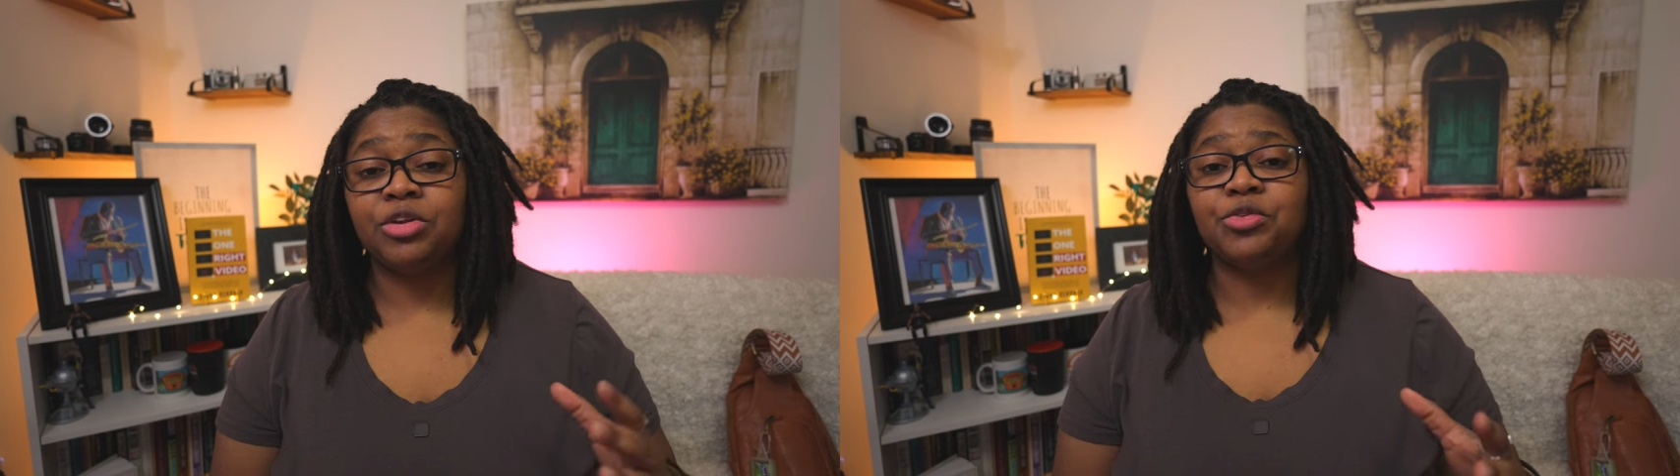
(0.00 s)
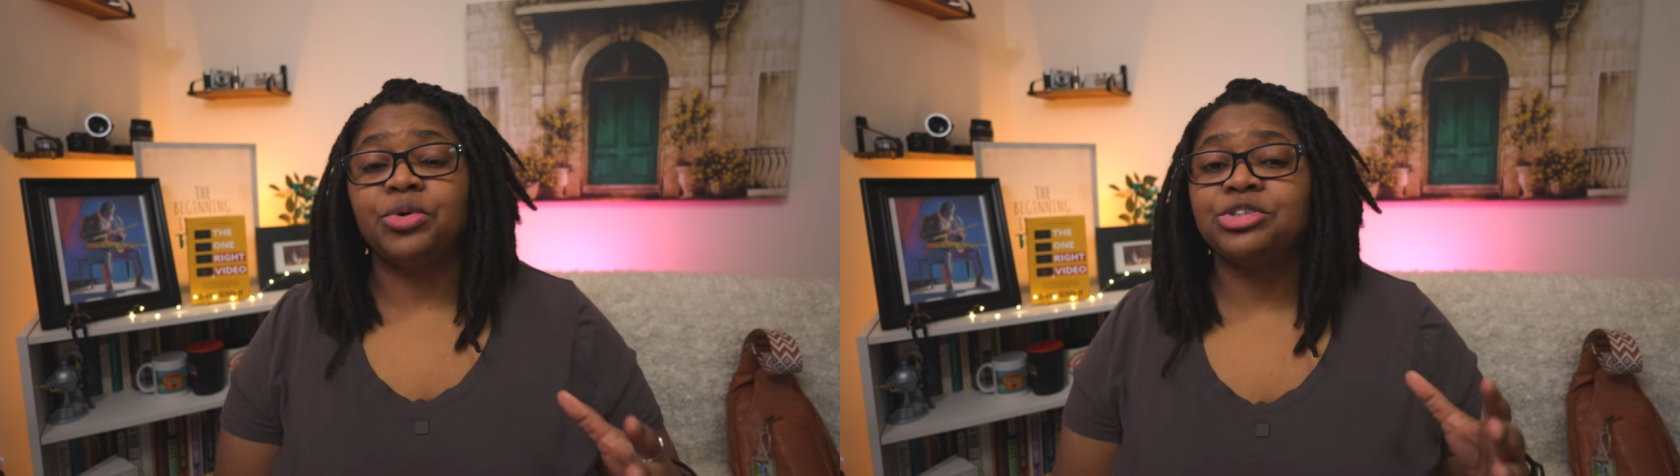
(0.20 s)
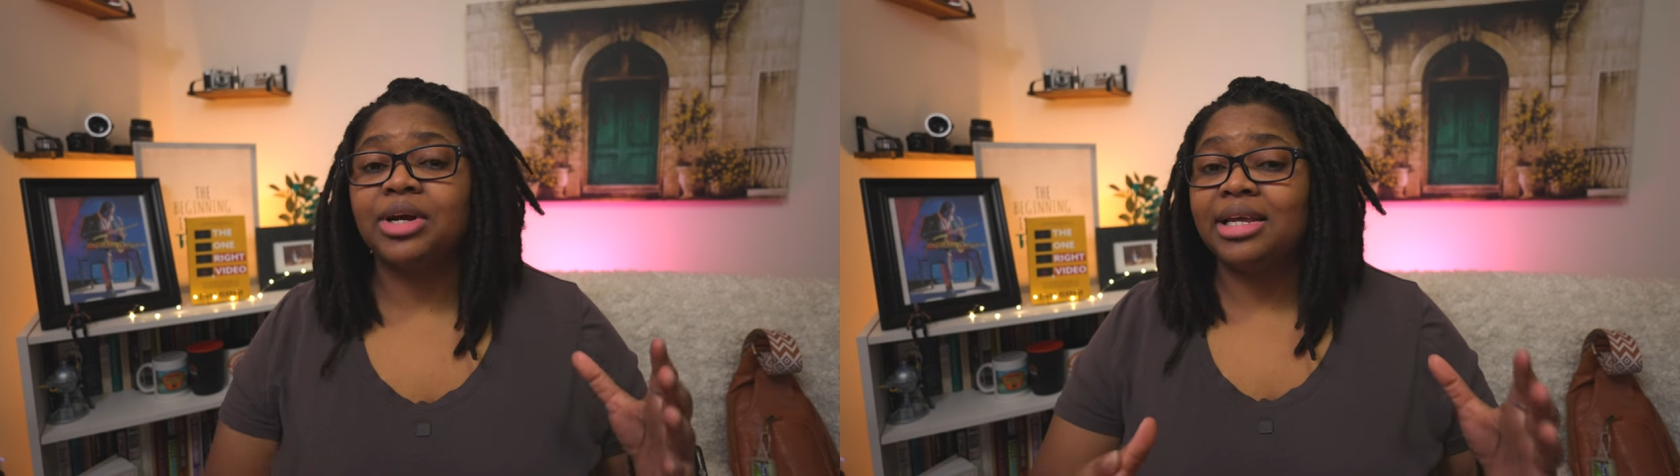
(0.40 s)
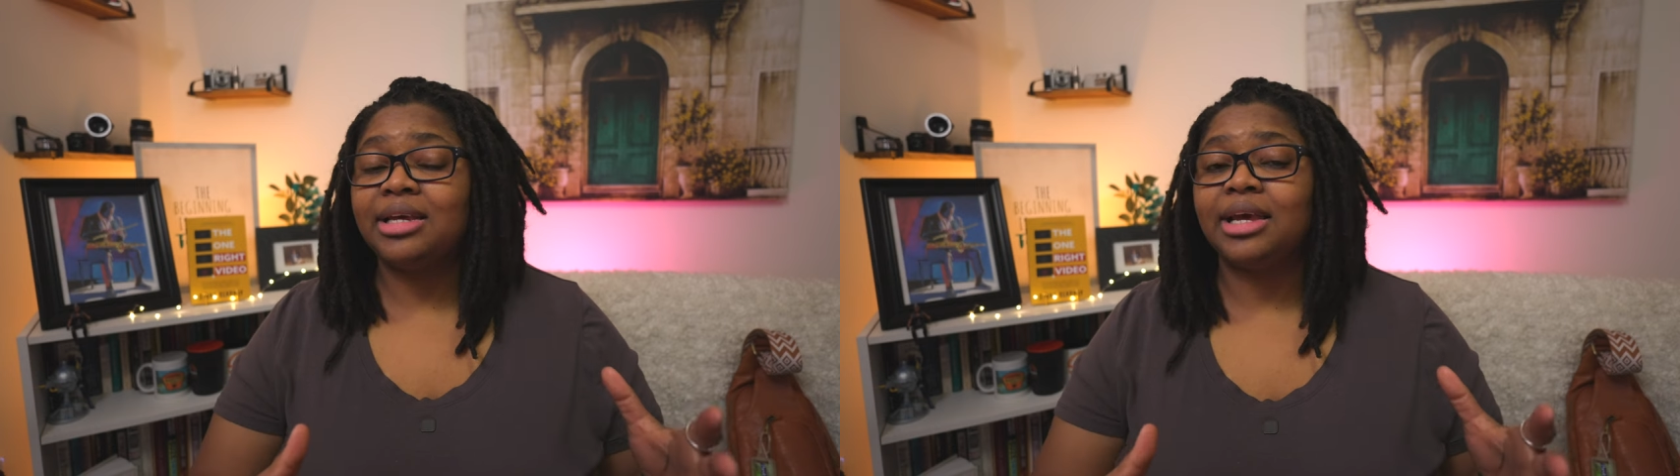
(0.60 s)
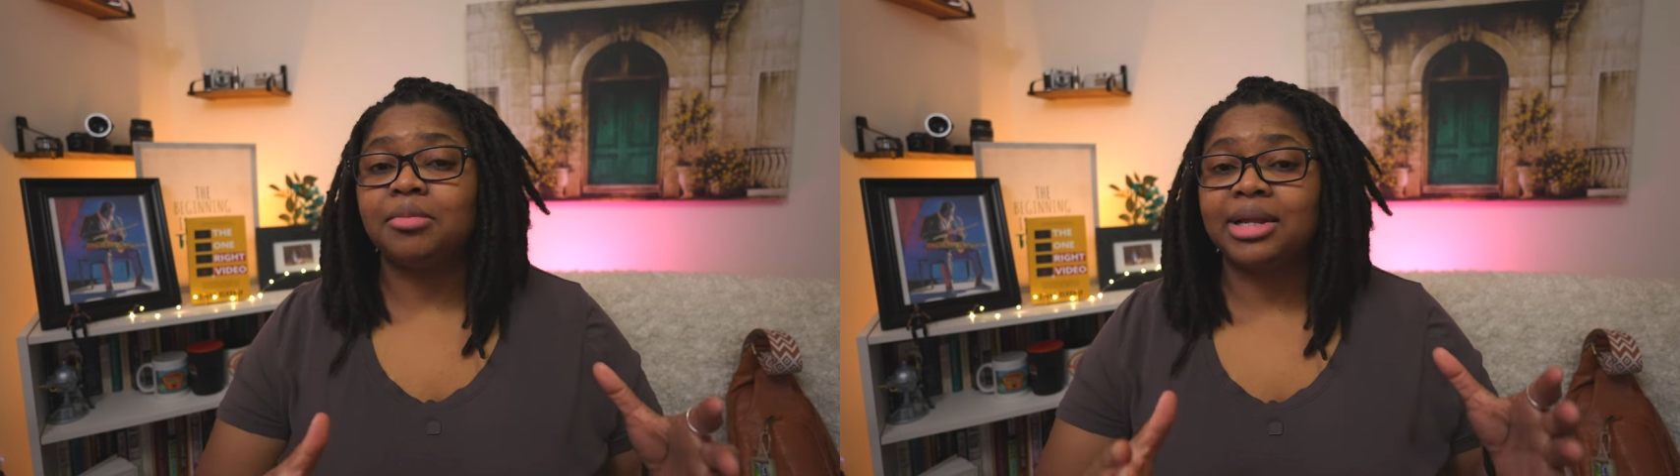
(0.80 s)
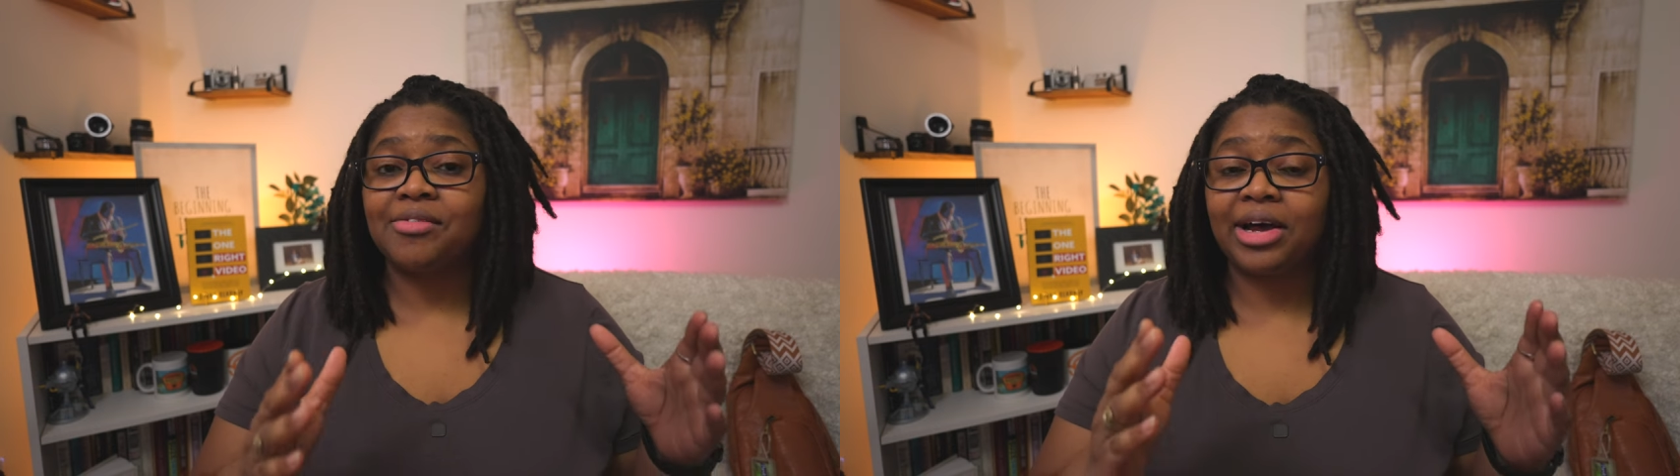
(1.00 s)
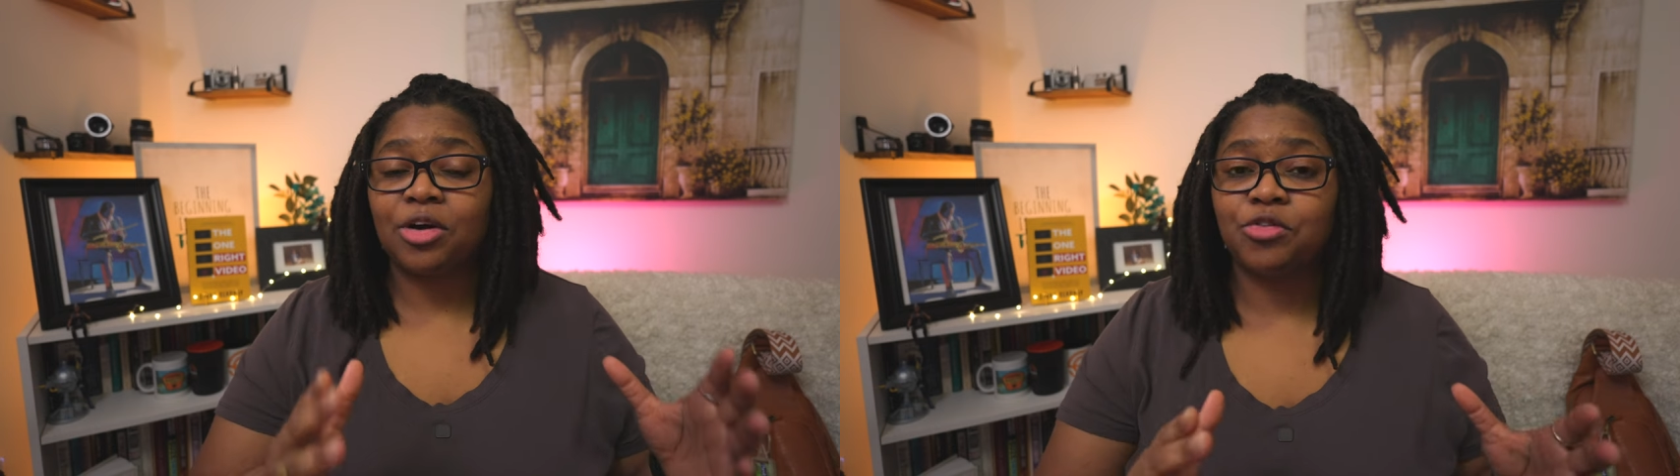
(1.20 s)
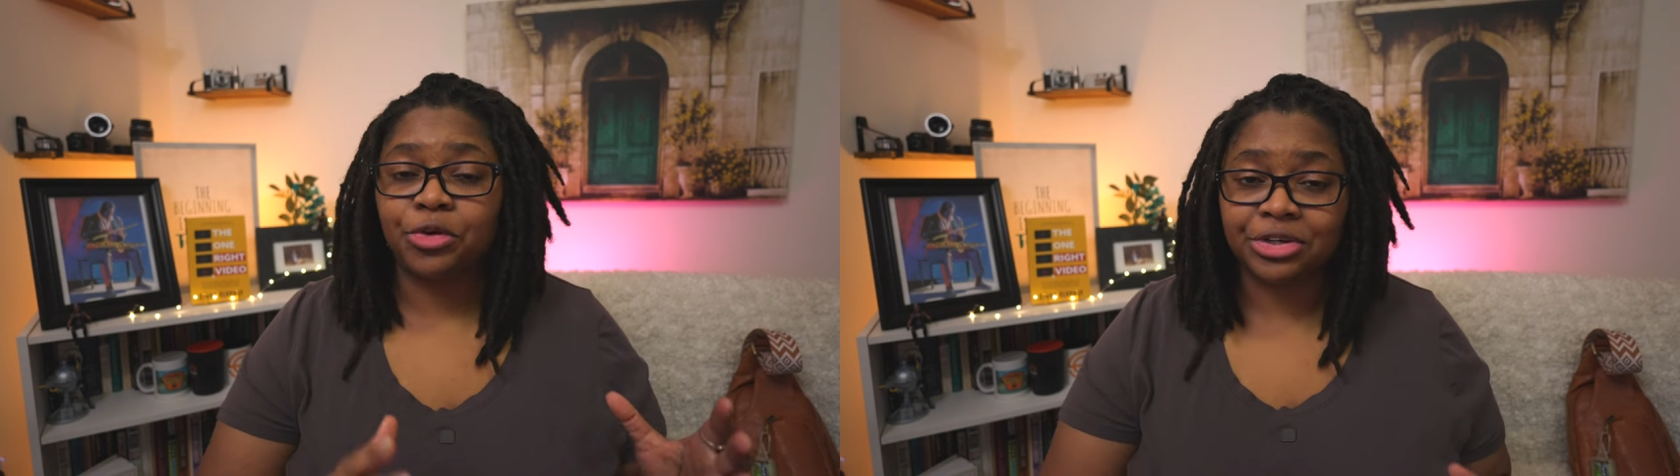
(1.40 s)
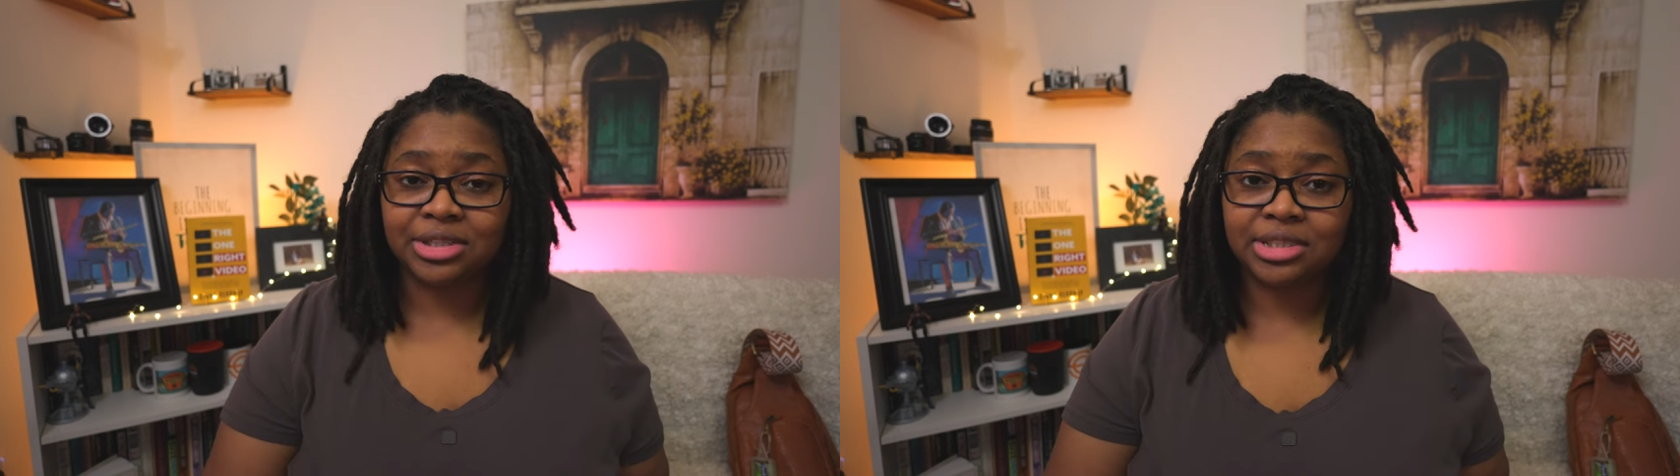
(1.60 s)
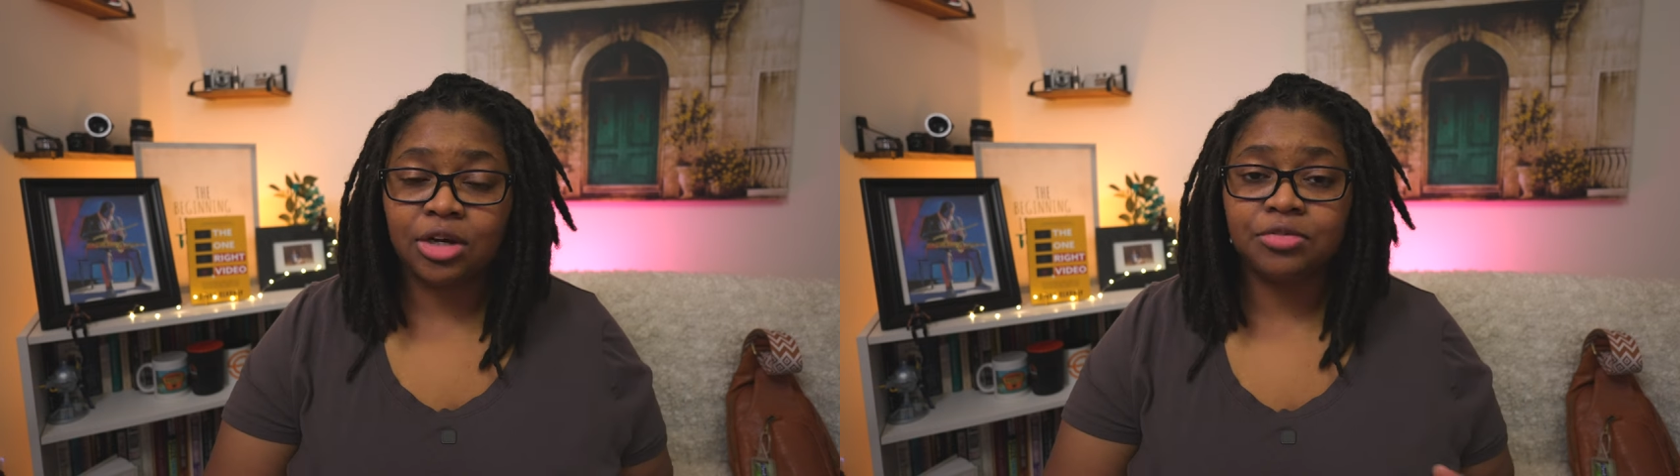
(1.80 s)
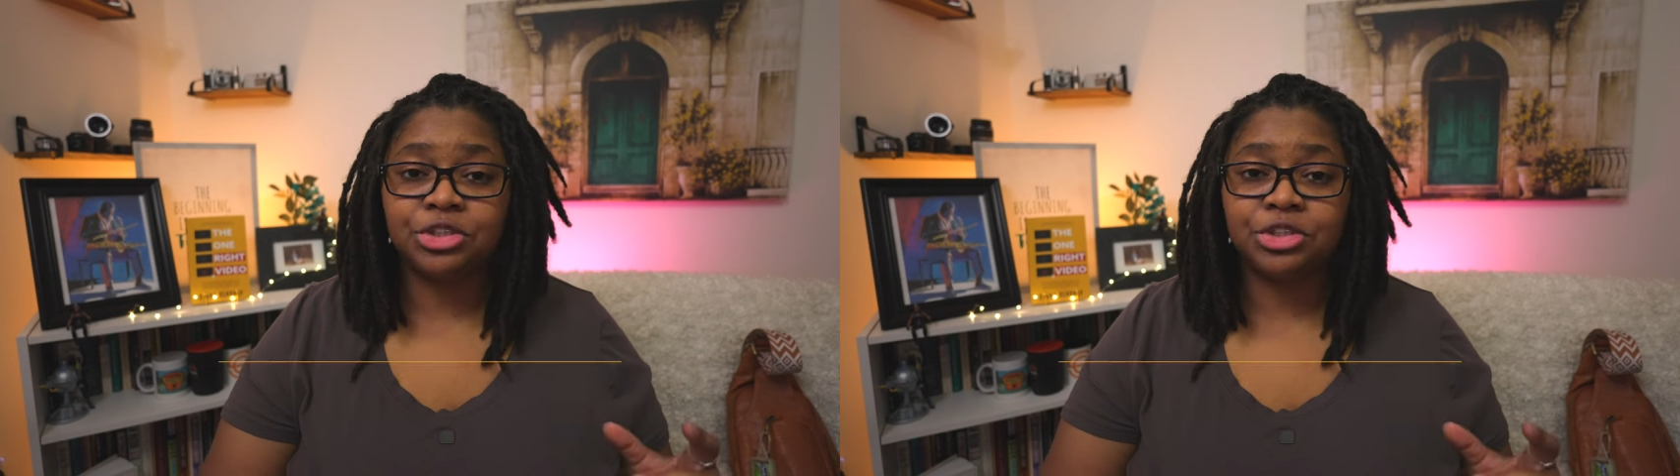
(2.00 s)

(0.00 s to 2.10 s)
And if you want to try Ecamm Live out for yourself,